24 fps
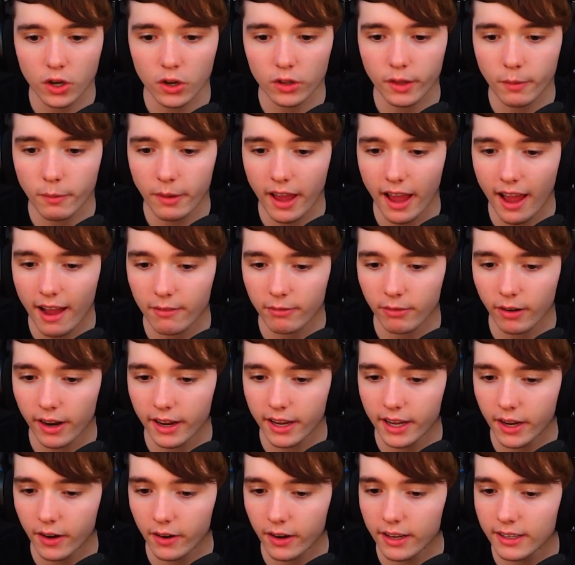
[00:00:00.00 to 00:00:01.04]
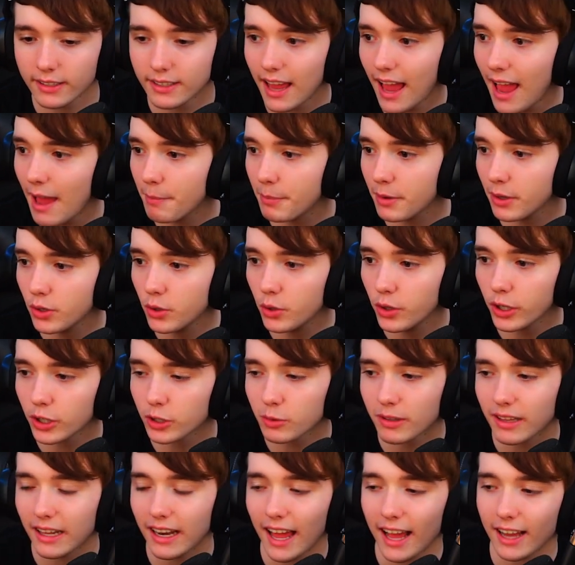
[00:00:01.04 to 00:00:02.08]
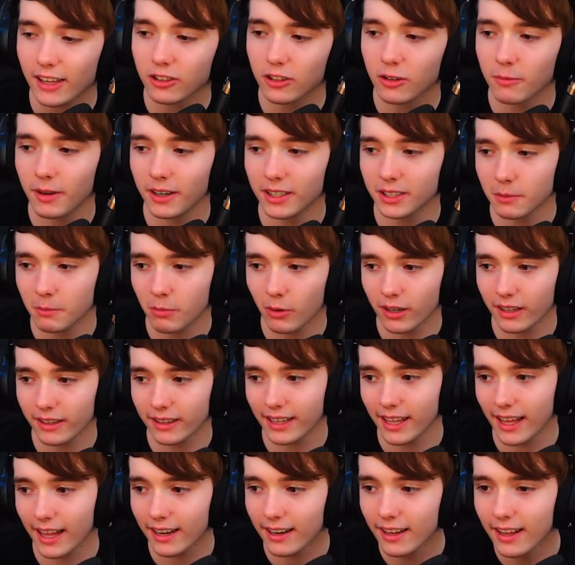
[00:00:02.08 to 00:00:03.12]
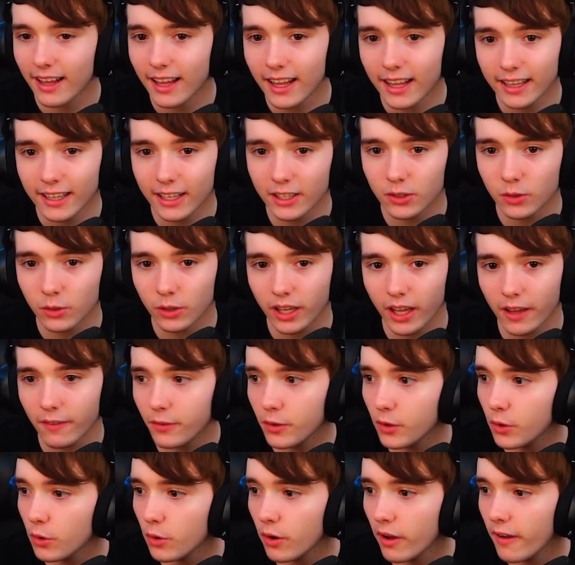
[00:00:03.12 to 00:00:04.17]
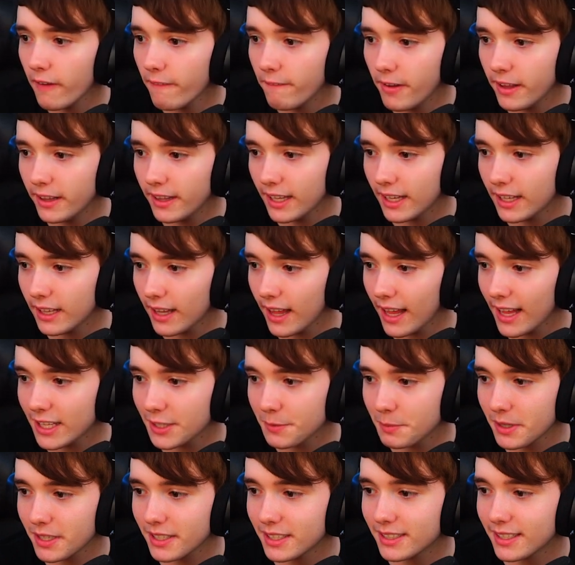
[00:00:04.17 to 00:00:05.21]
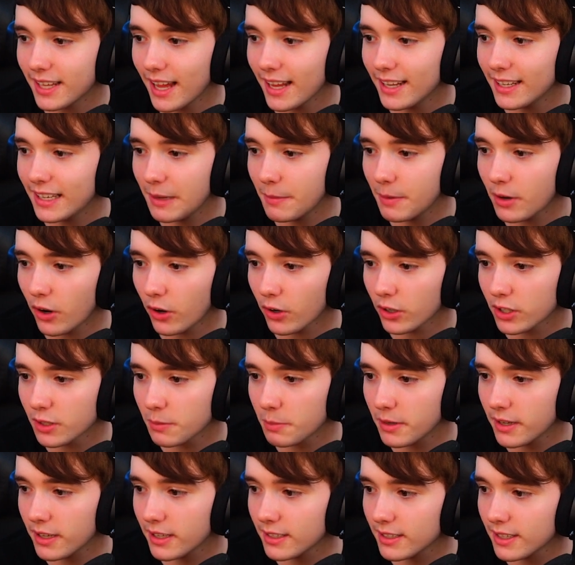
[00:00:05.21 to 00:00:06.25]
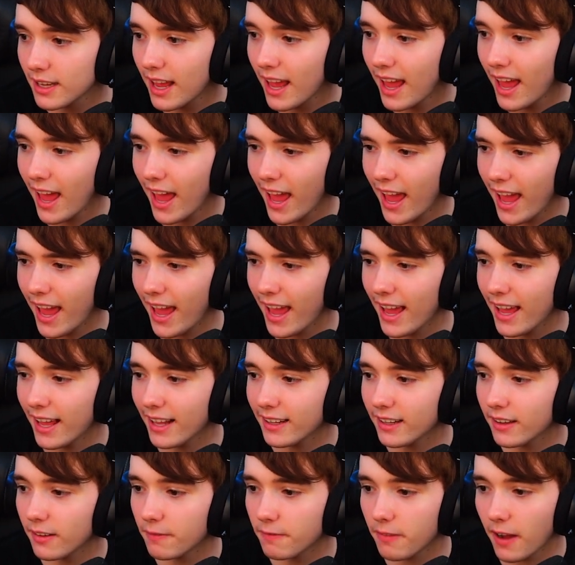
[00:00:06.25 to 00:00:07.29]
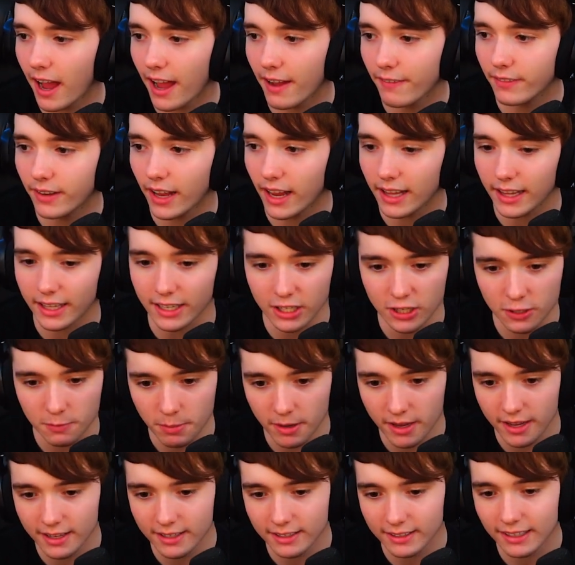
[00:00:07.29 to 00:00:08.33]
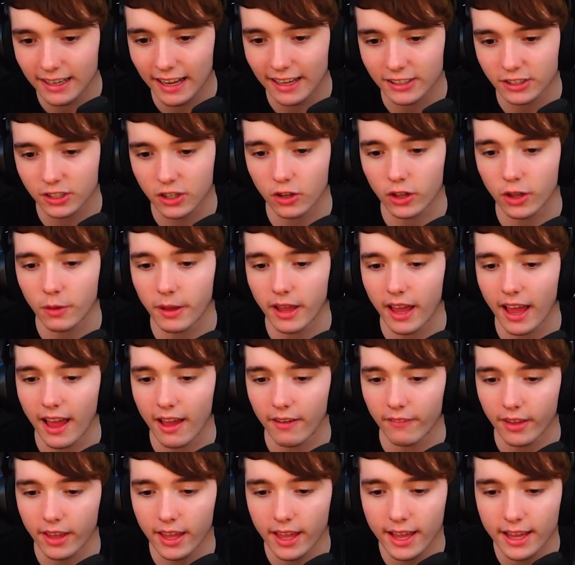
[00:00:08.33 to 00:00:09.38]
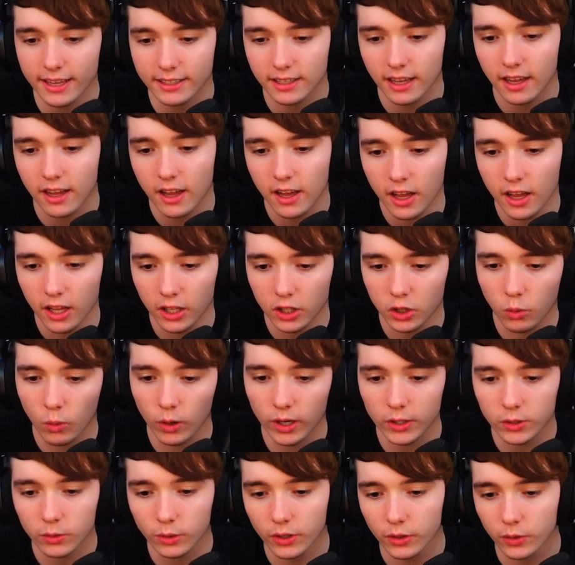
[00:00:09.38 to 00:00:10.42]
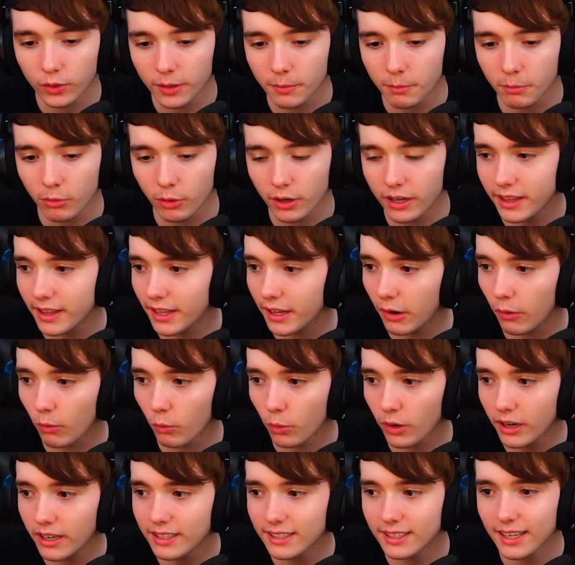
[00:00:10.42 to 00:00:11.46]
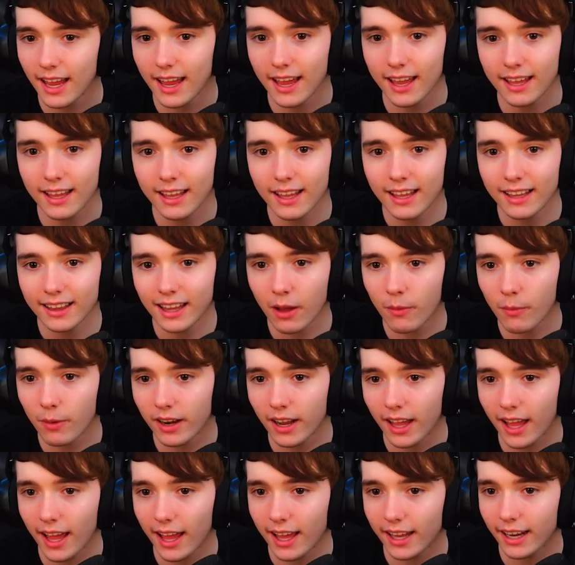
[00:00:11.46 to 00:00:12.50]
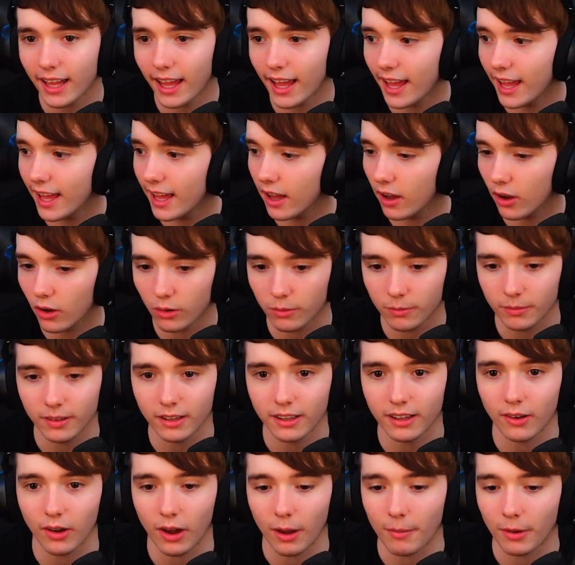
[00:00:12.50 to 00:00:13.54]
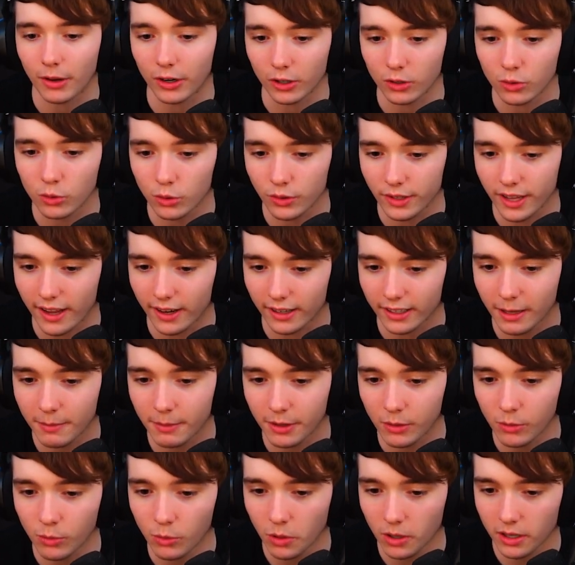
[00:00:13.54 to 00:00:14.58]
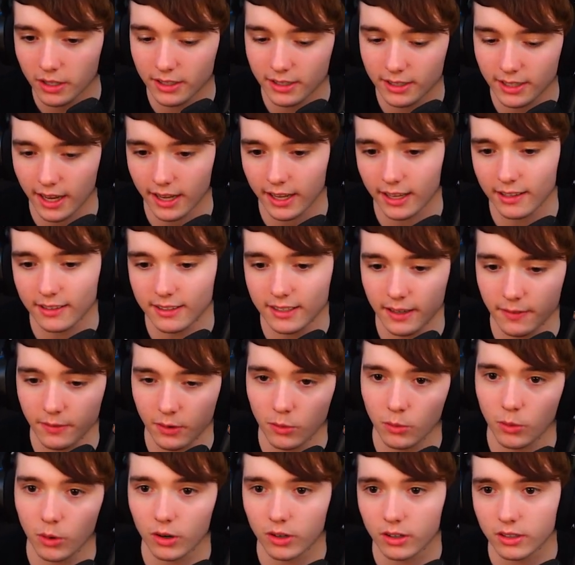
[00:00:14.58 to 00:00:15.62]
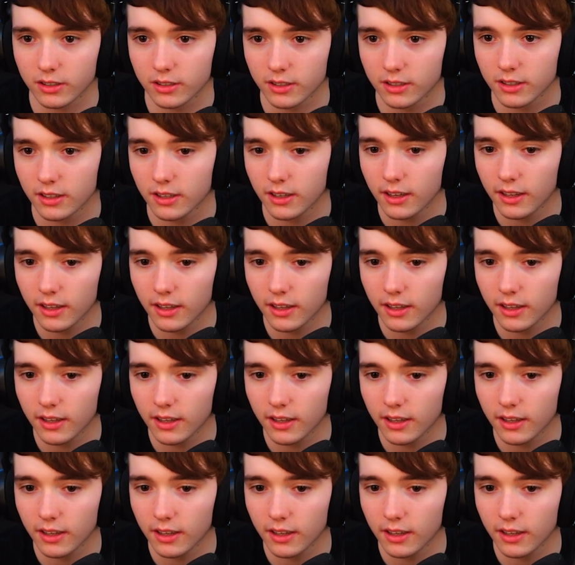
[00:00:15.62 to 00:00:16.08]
code that we have right here is Happy New Year's with an exclamation point at the end. This will give you 50 clan spins, 10 demon art spins, and 5 daily spins. The next code that we have is 2023 breathing reset. That went ahead and oh, oh I'm on a cooldown. Give me one second, see if it works.